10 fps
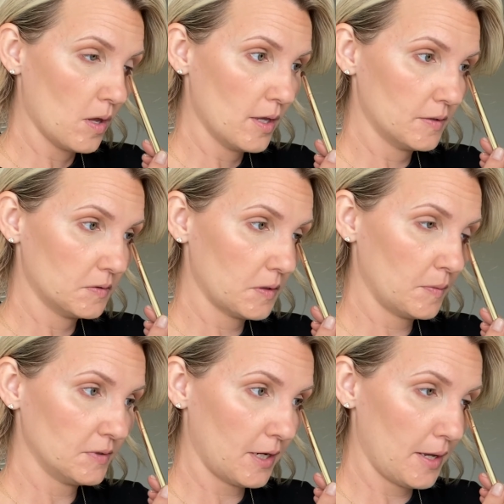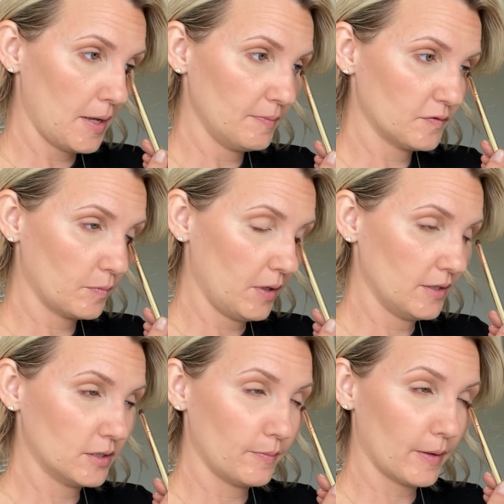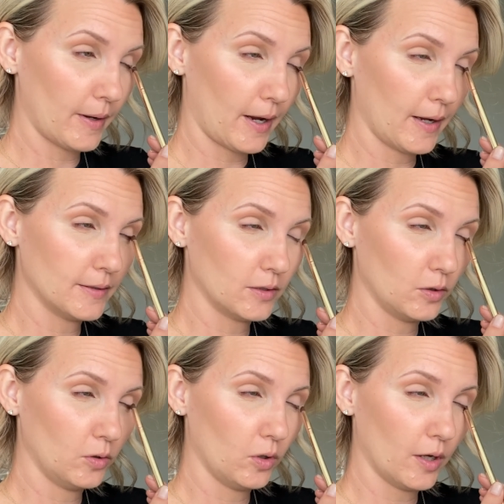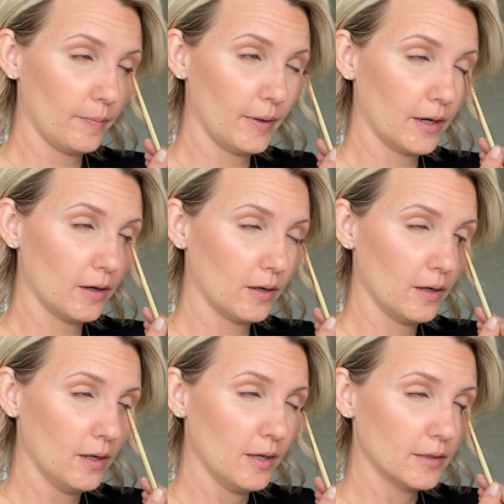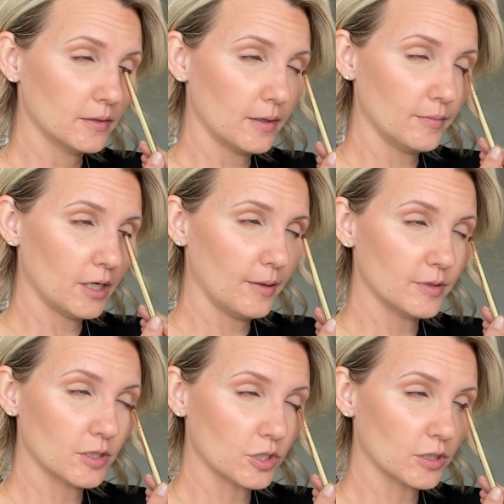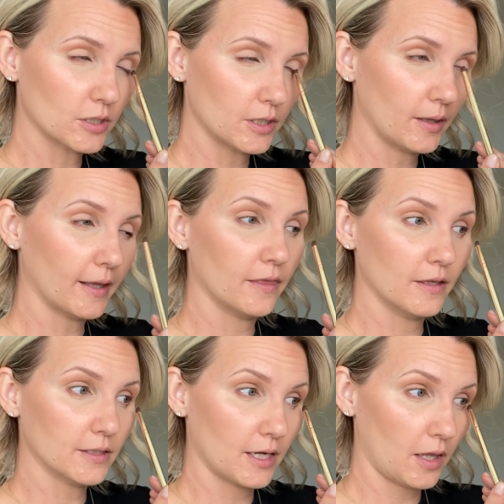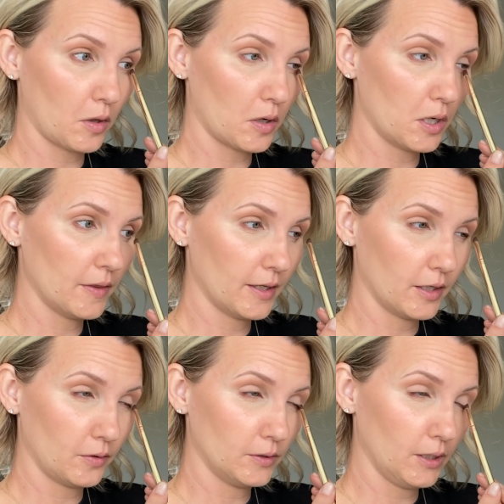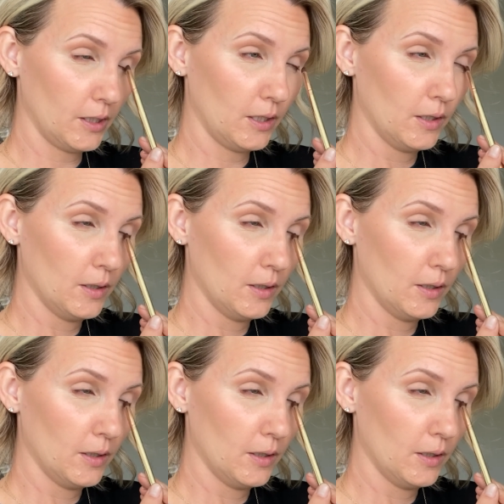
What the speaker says: Sometimes for me, it's to make my eyes look bigger. Sometimes it's just to like this color, the gilded,